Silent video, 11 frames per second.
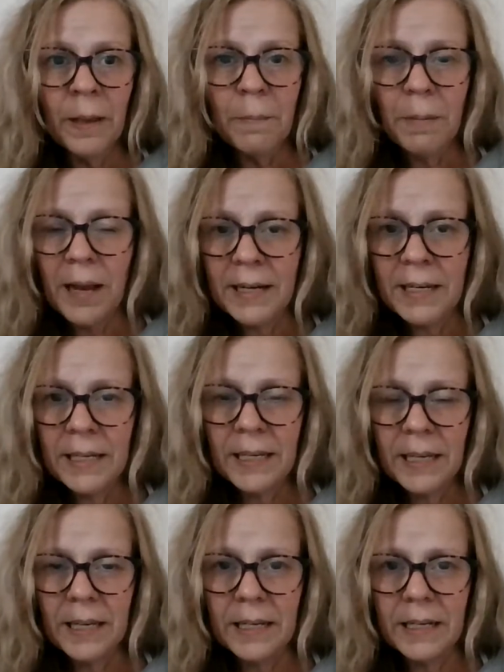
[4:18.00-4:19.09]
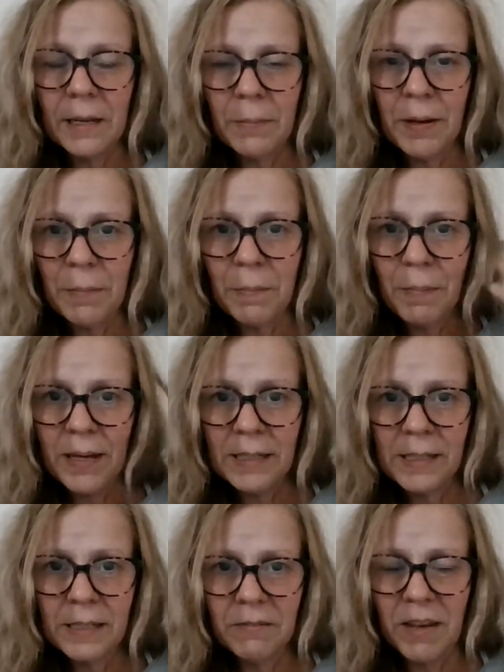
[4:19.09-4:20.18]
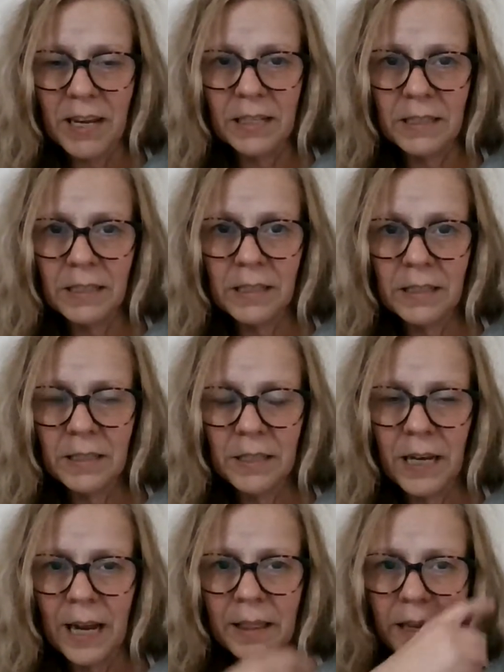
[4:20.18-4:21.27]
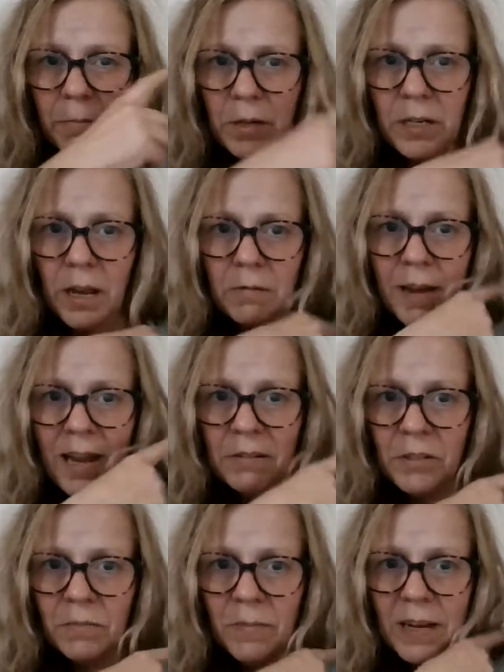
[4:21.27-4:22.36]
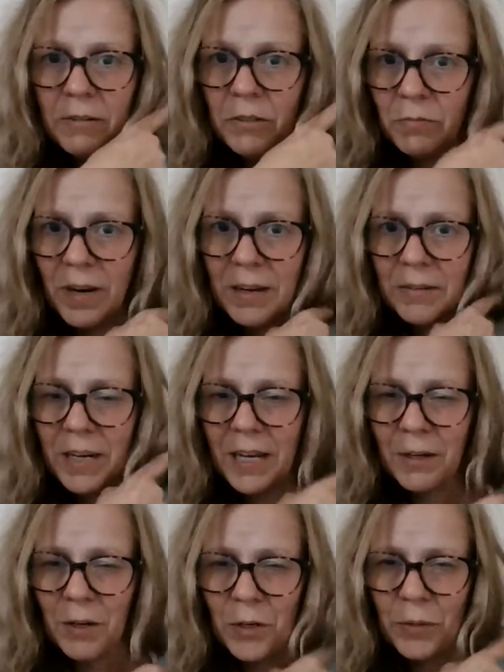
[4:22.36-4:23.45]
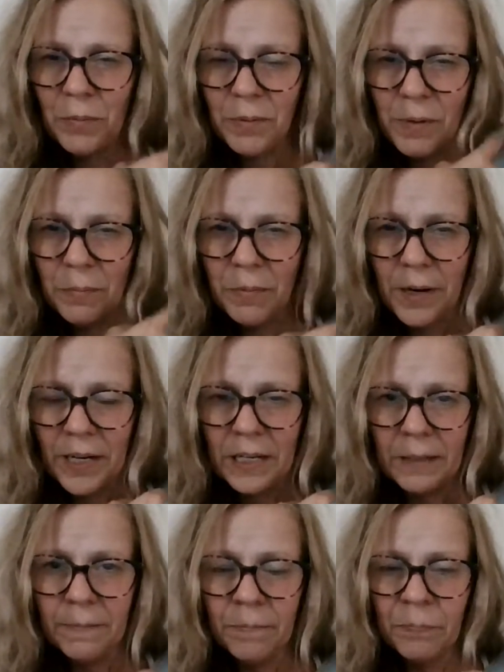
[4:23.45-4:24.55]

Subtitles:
panicking about past events, and they would go round and round and round like a loop in my brain.